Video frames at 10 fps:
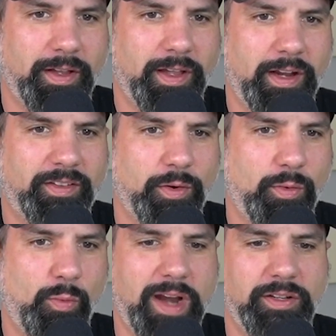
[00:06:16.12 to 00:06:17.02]
And so
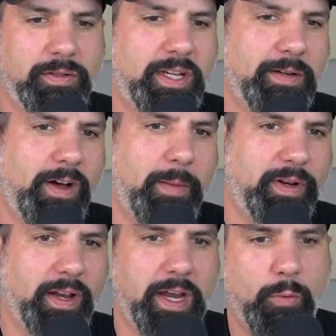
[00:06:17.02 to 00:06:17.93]
when do you give up
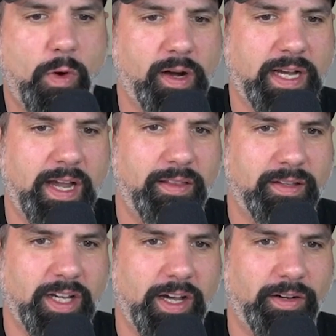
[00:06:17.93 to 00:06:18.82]
and like walk out of the
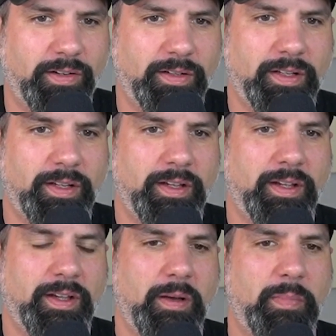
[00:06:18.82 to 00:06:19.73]
tunnel?
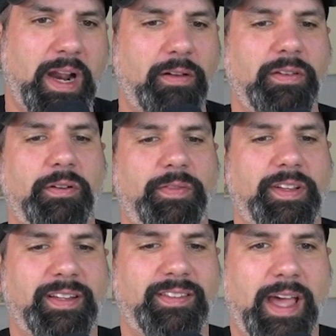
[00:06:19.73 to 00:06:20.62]
But I don't know if
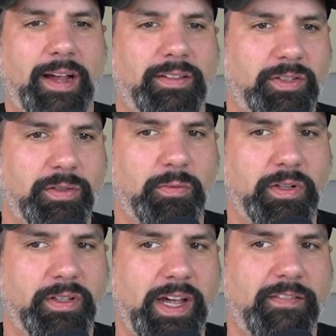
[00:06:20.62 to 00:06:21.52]
it's exactly true to
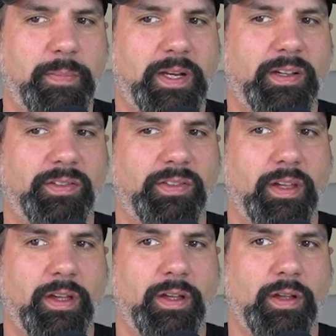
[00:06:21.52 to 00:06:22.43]
real life, because
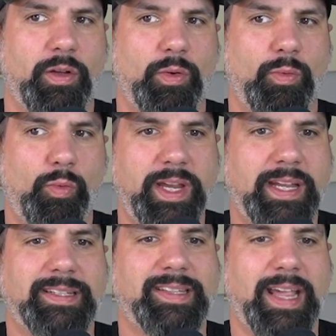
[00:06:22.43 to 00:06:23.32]
we
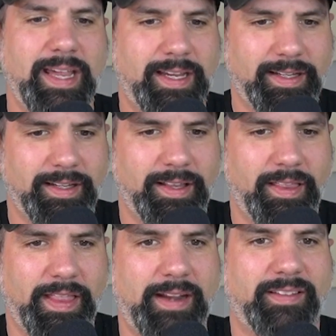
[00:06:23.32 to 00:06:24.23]
can take
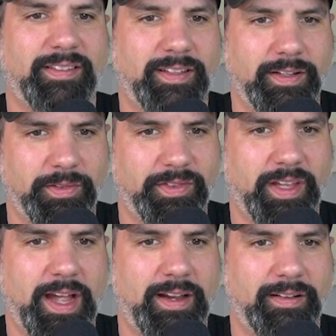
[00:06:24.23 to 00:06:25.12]
that skill
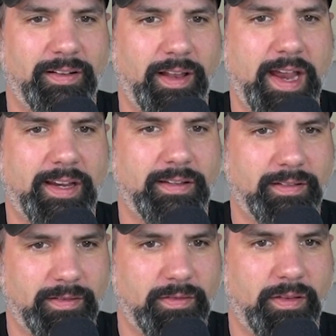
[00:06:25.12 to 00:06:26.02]
set, like
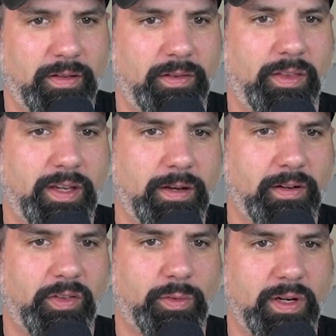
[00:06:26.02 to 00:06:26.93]
the
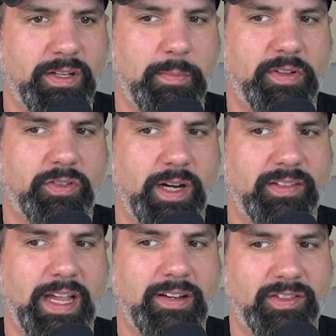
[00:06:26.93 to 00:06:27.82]
Curie story
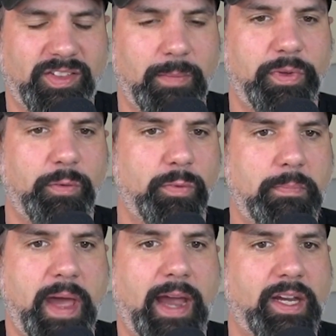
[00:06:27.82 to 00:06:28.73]
demonstrates, and simply
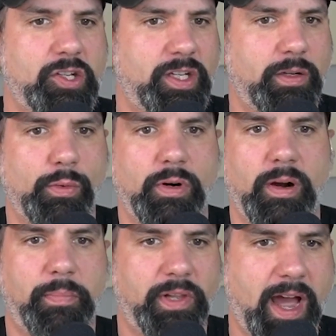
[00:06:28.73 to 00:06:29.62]
repackage it or
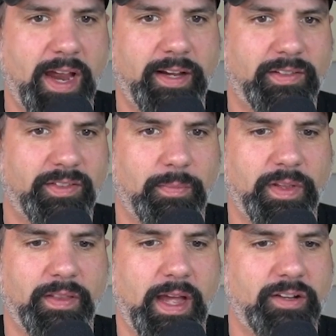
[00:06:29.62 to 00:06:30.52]
apply it to
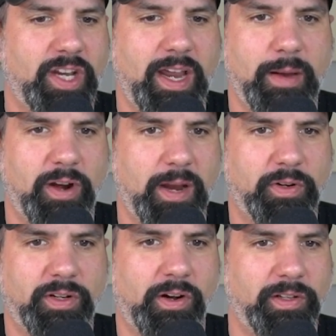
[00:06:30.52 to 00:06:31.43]
something that Jay Abraham
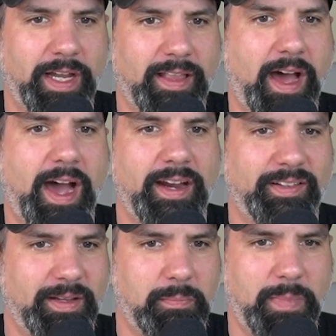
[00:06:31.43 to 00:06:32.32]
would call like the
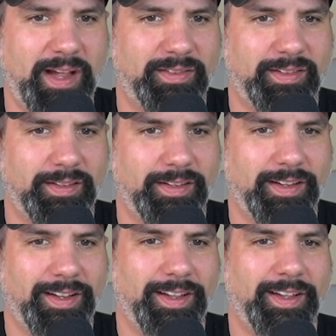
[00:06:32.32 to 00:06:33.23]
highest and best.
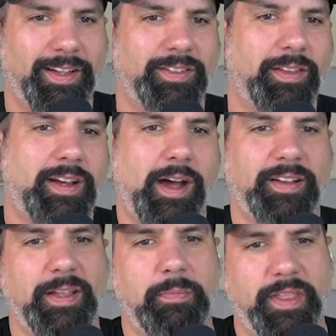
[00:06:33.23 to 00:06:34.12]
So the
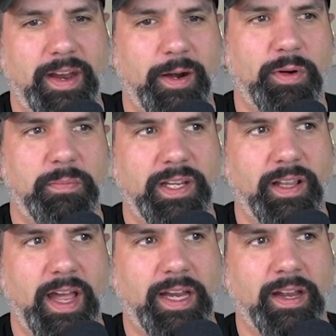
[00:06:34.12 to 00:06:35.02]
concept there would be
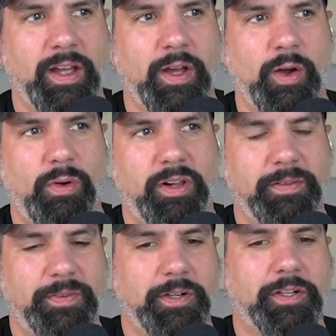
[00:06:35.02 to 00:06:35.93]
like, well,
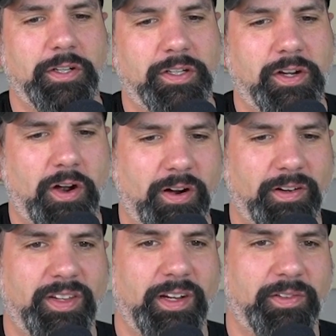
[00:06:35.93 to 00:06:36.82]
if you're a good car
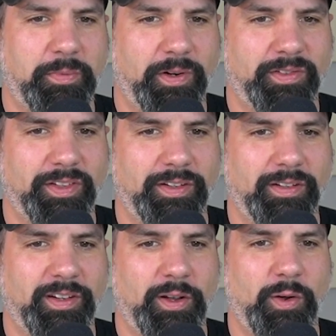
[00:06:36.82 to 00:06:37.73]

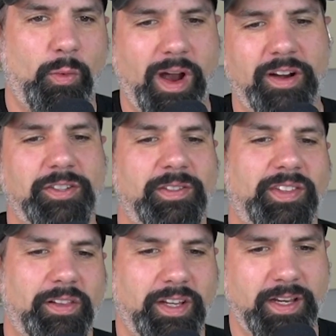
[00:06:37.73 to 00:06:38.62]
salesperson, why aren't you
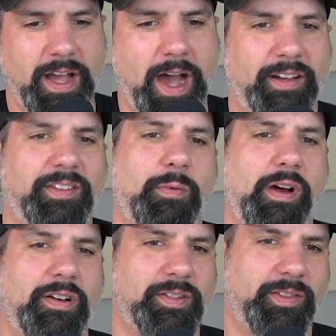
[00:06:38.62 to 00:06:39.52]
selling yachts? Why
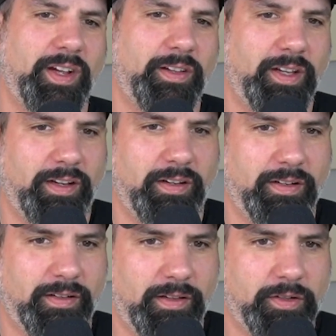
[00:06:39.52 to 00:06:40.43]
aren't you
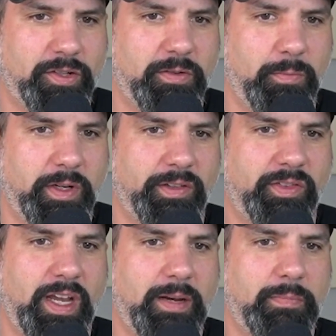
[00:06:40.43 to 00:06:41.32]
selling luxury real
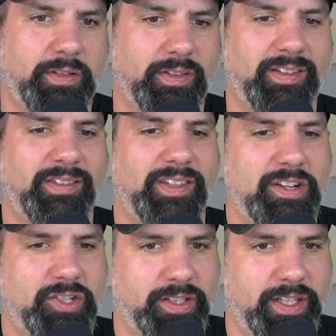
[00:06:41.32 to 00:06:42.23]
estate? Because it's
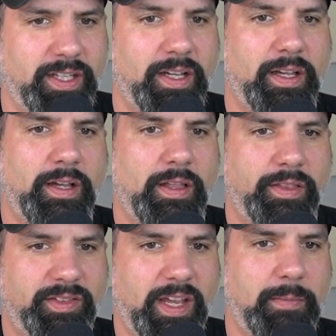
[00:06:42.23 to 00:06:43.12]
essentially
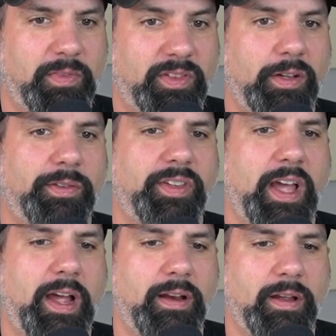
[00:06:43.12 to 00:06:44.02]
the same skill
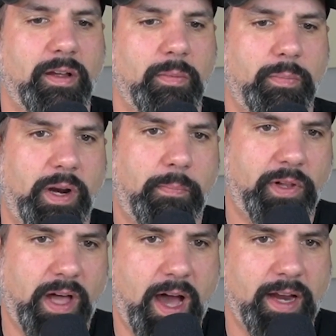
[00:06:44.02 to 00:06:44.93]
set, but
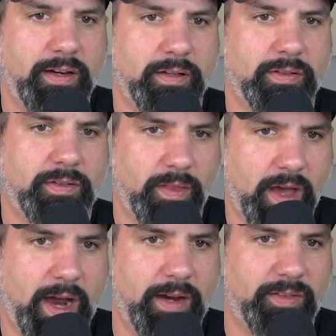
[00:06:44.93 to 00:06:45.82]
applied to the
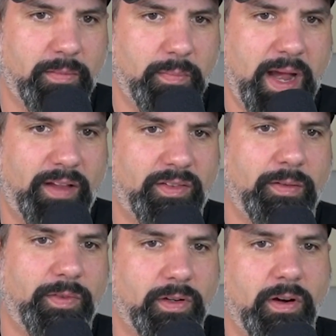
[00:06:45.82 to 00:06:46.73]
highest and best.
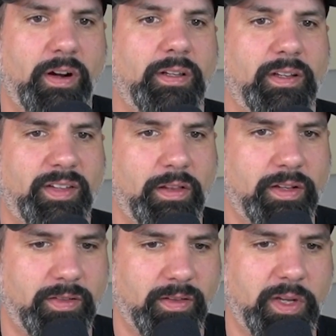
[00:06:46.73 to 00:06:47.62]
If you're currently
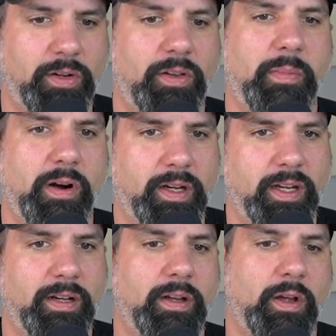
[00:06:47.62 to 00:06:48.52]
selling to the middle of the
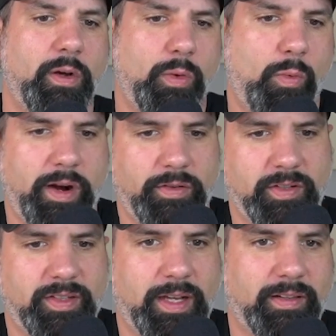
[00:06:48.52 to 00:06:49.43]
market, why don't you
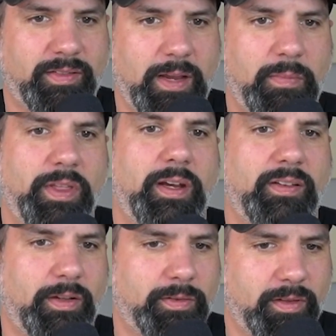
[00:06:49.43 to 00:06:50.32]
take the same thing and
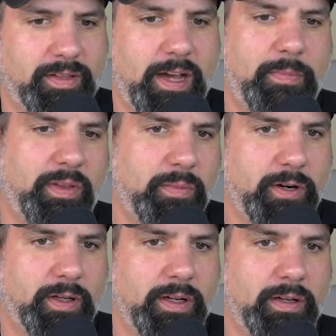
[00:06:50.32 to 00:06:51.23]
sell to the top of the
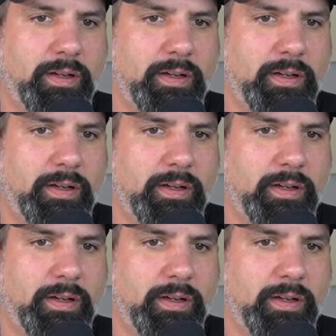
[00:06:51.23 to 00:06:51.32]
market?